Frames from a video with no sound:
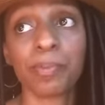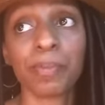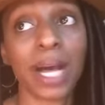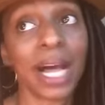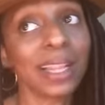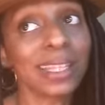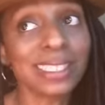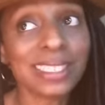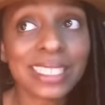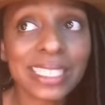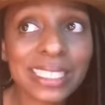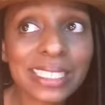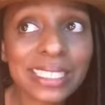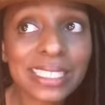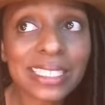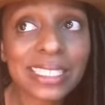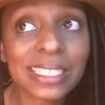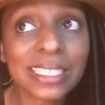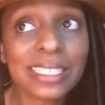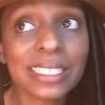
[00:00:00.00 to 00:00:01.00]

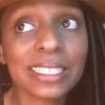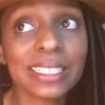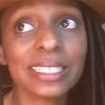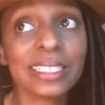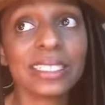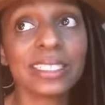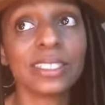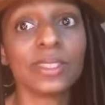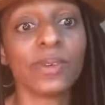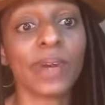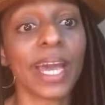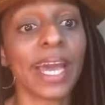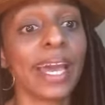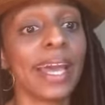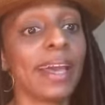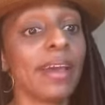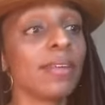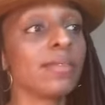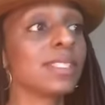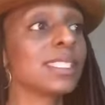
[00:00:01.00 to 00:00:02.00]
politicians, you
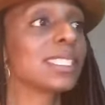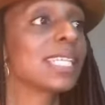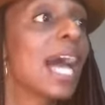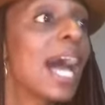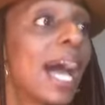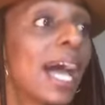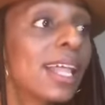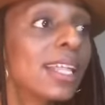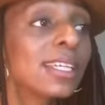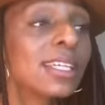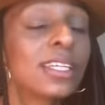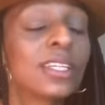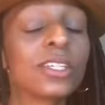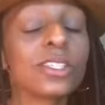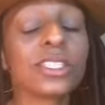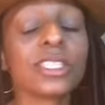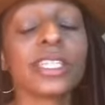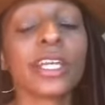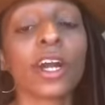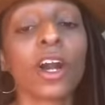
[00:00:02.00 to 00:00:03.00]
have
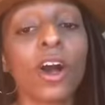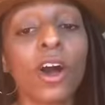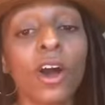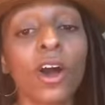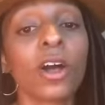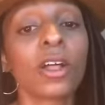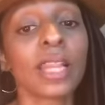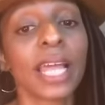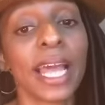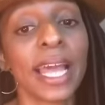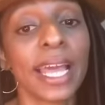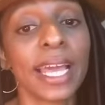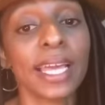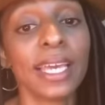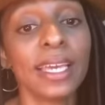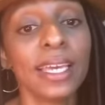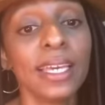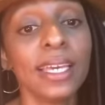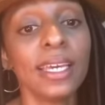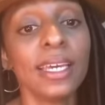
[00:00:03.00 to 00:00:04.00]
scholars, and they're all like